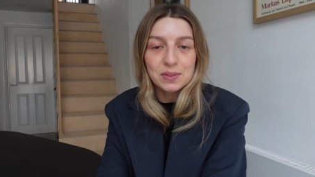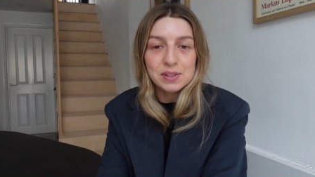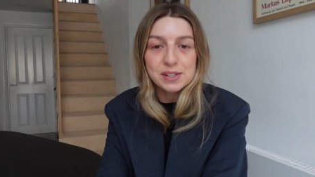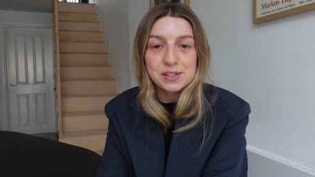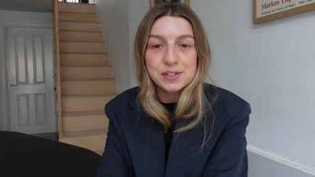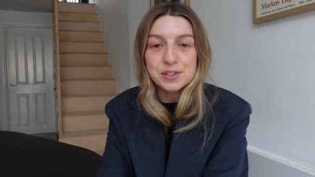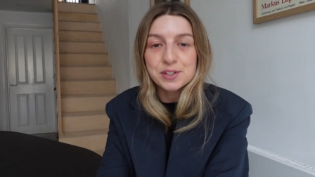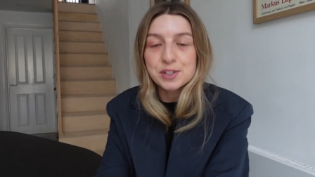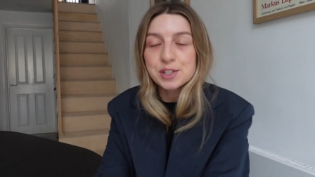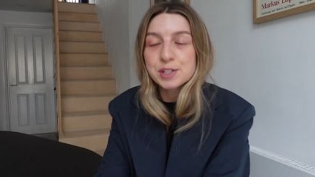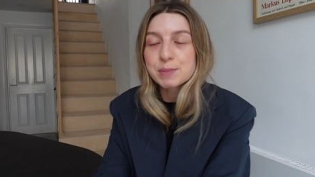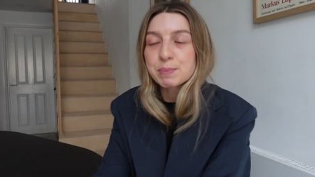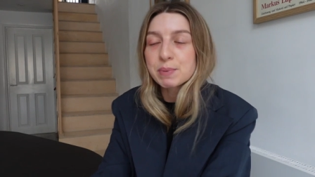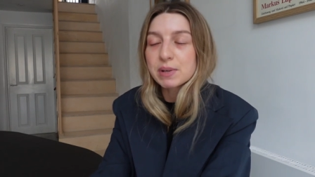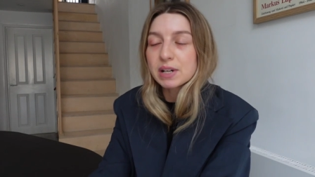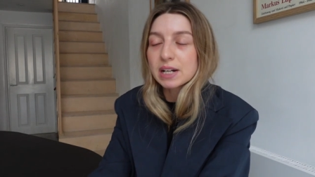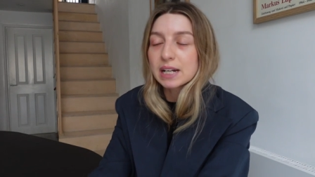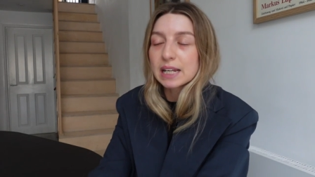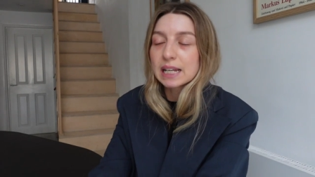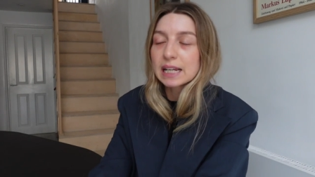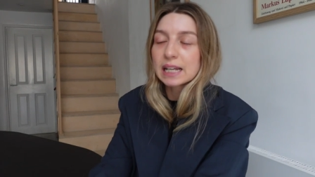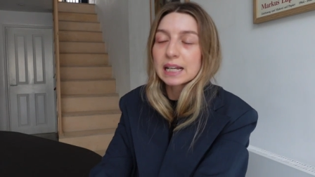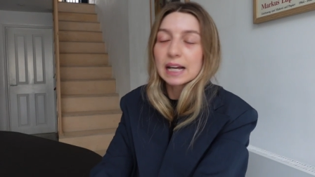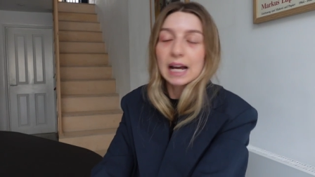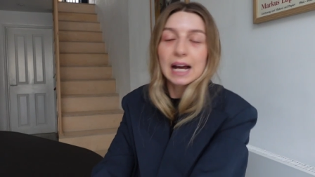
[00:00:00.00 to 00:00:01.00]
this
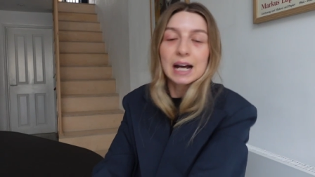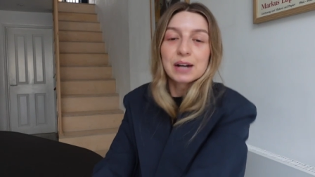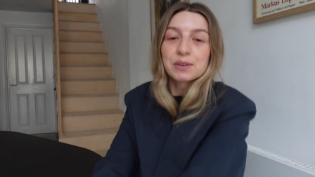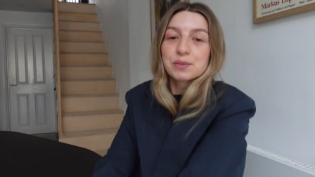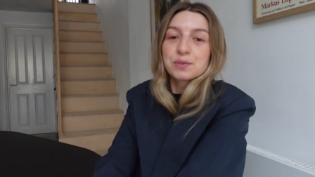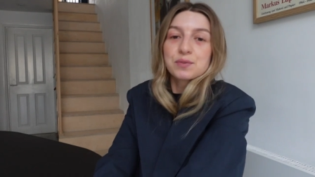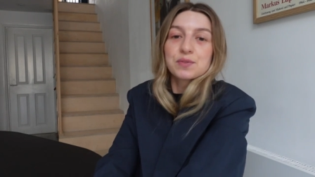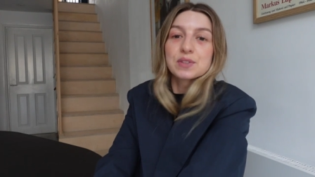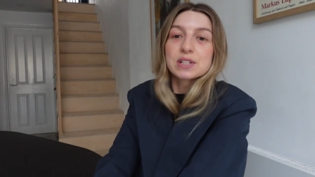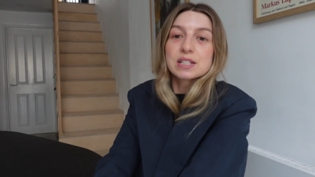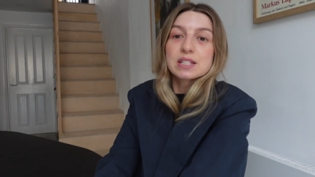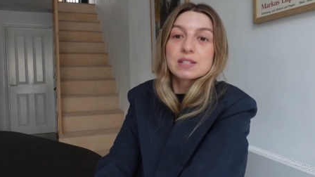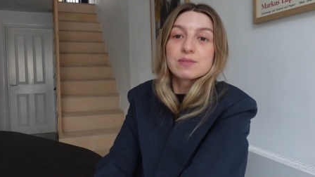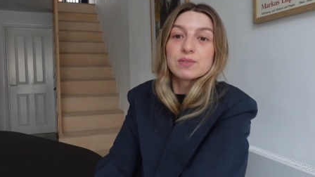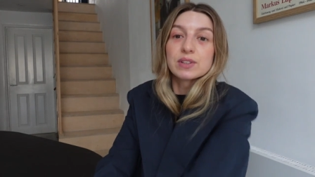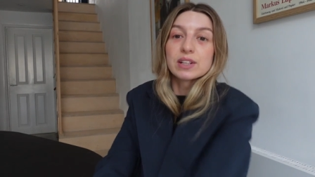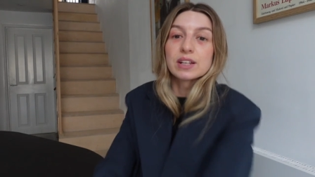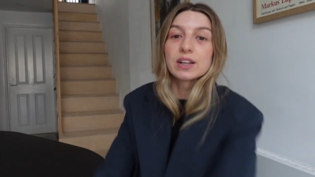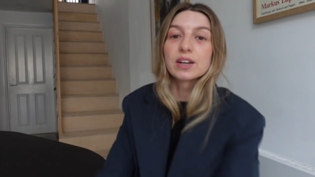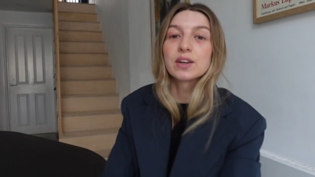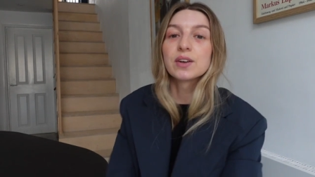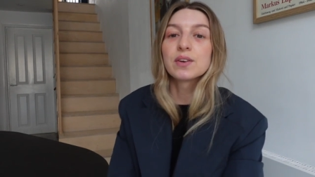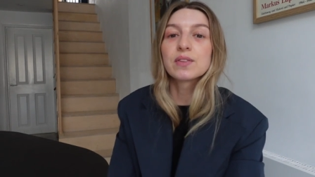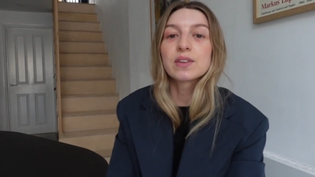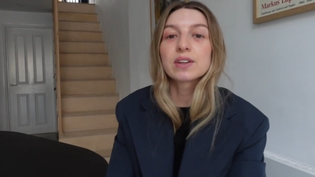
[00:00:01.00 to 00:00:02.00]
spring outfits
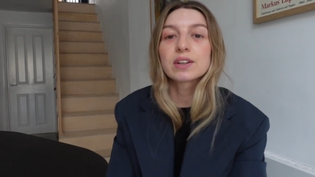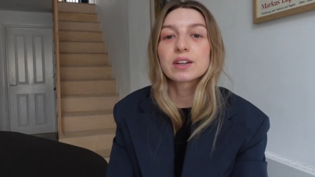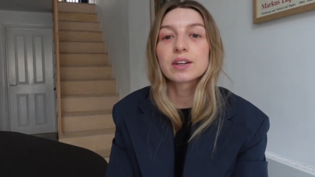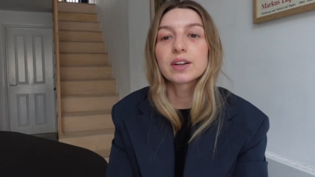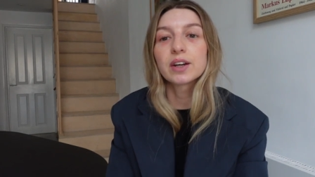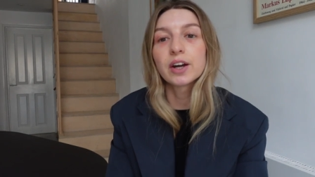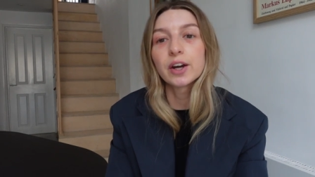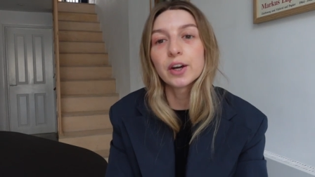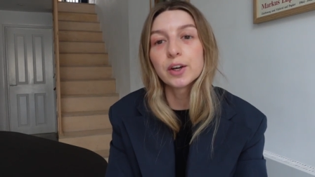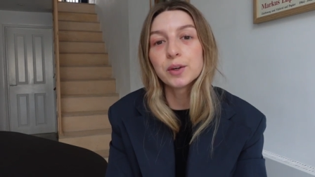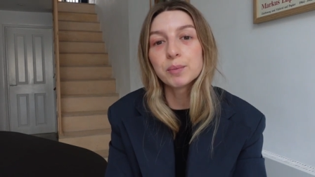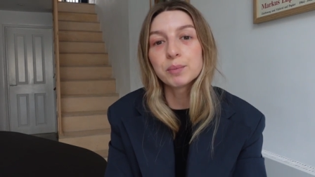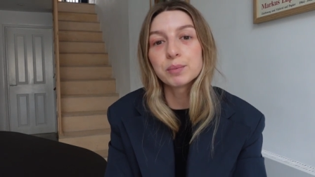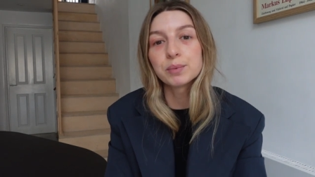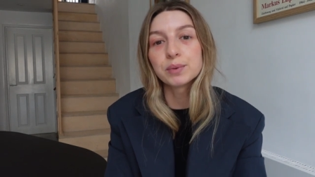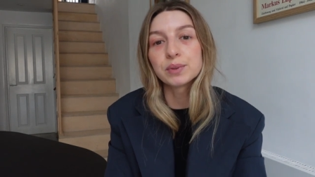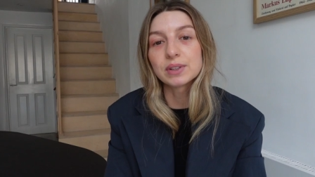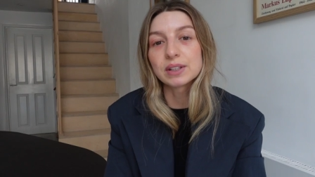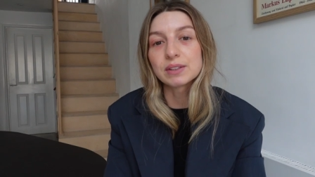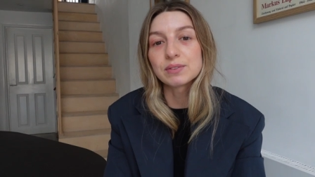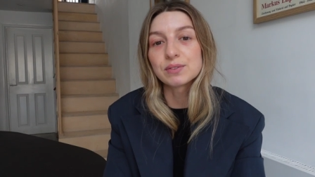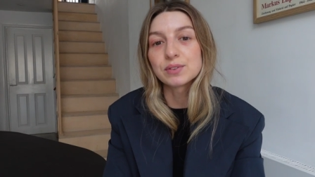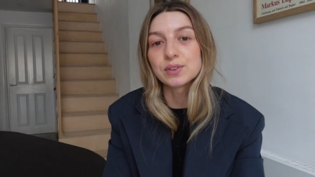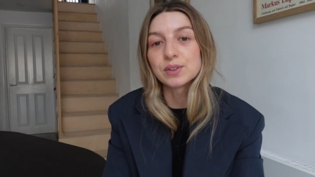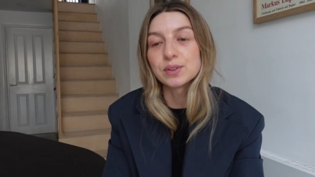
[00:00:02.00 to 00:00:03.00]
video that I hope will
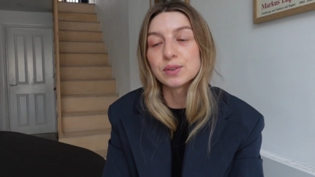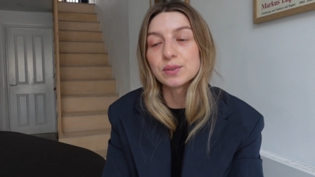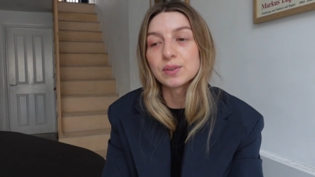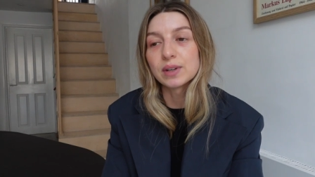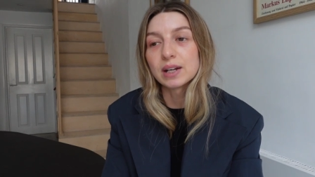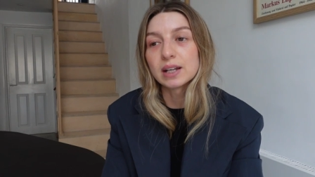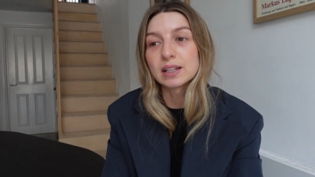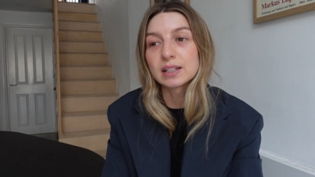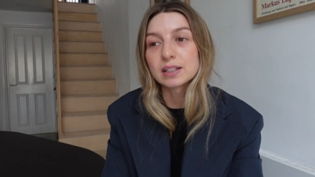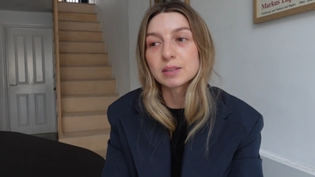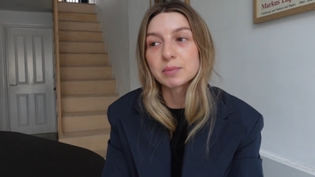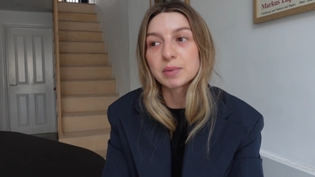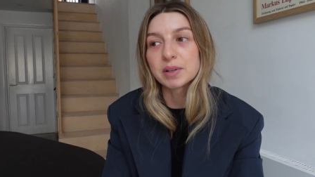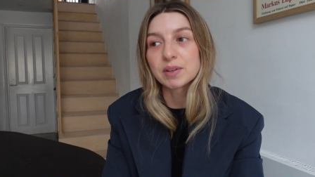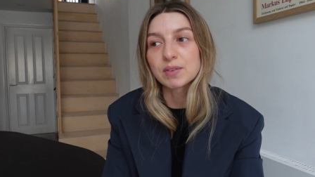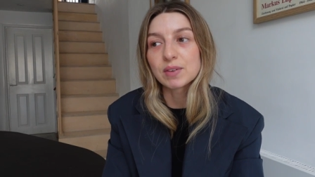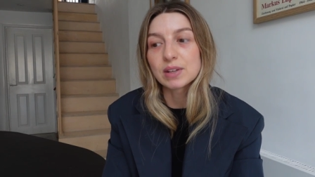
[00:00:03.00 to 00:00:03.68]
give you a little bit